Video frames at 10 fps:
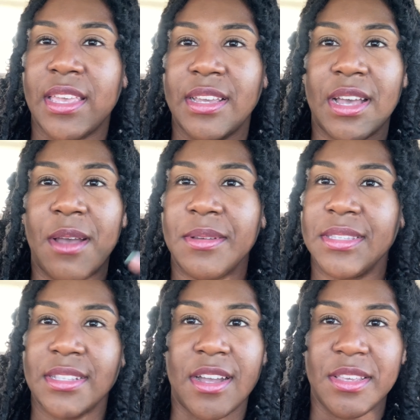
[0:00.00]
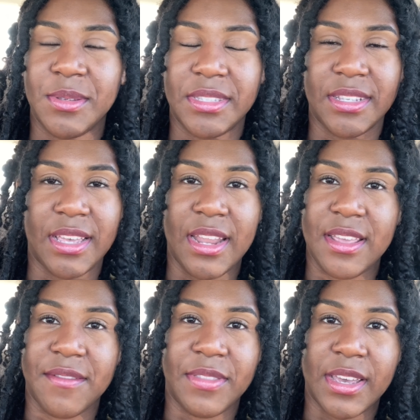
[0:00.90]
like I was not used to
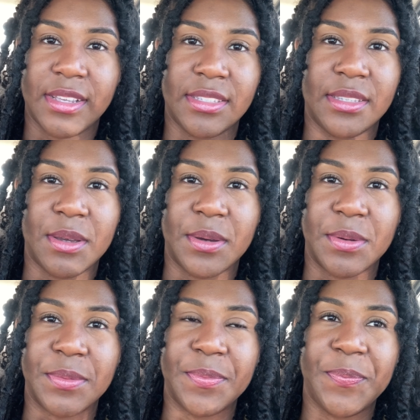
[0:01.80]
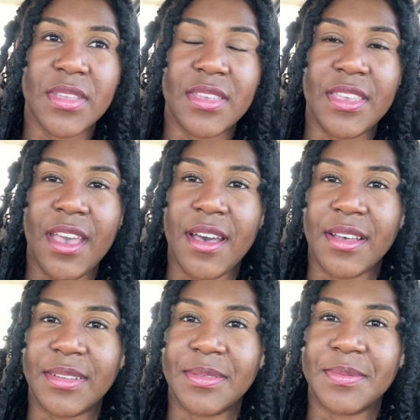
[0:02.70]
any of that, so yeah.